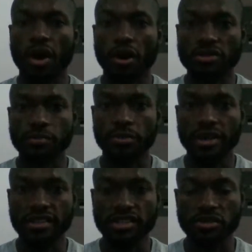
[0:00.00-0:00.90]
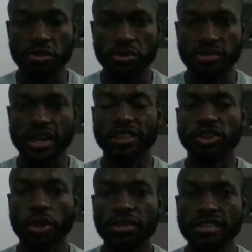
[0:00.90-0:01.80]
us spread this good news
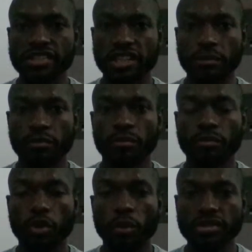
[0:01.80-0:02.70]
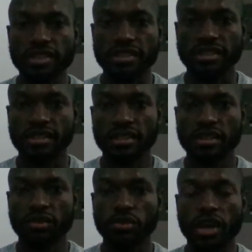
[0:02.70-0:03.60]
and join this scheme, promote it
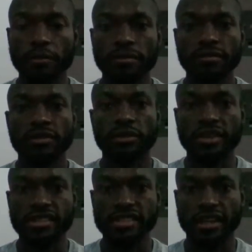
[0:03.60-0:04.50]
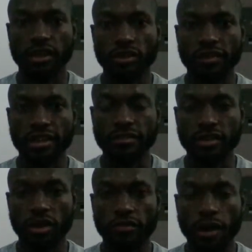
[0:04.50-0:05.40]
to help raise the standard of our
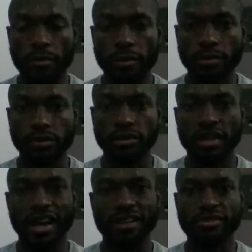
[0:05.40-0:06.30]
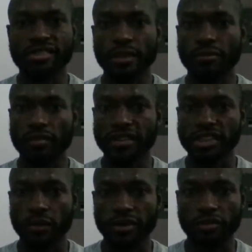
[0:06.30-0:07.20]
living of our people and to send
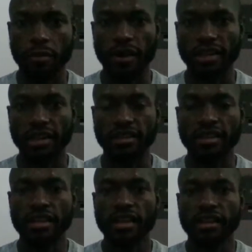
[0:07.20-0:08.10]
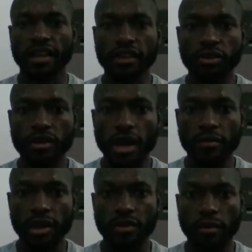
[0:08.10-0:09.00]
poverty away from our land. Thank you,
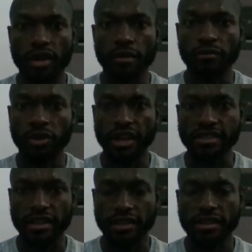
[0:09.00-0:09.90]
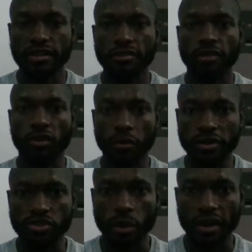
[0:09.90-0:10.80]
MMMM United, for
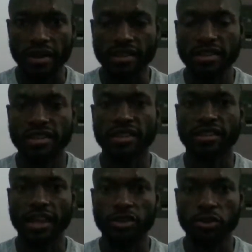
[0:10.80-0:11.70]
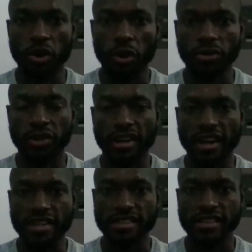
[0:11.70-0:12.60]
coming to our aid. Thank you, all the
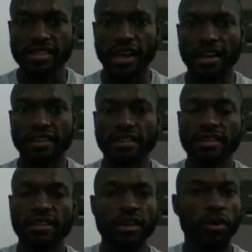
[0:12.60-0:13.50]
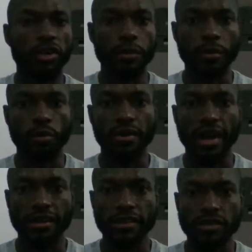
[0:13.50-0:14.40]
organizers and all the people
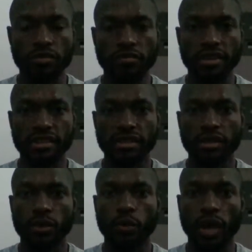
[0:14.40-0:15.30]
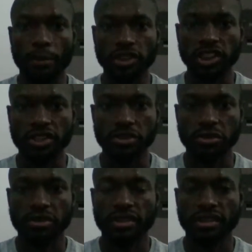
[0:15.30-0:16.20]
behind this movement. We appreciate you.
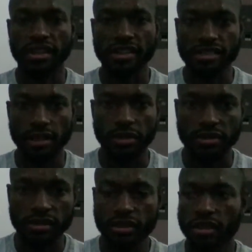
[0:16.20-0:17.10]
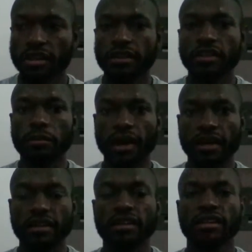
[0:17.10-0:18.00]
Thanks a lot.
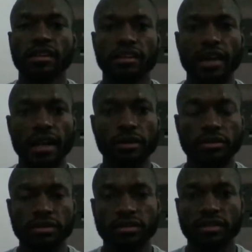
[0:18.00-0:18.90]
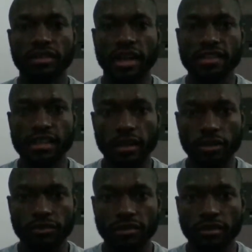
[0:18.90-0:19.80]
Ndibai, Dalon, thanks a
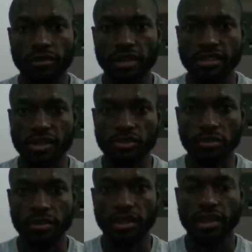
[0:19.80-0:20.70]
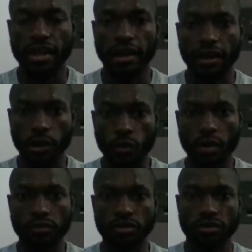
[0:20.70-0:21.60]
lot for listening to me.
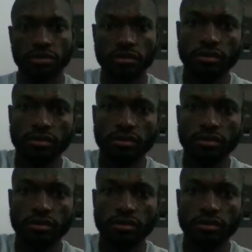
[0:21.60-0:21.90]
Ekenekwamu.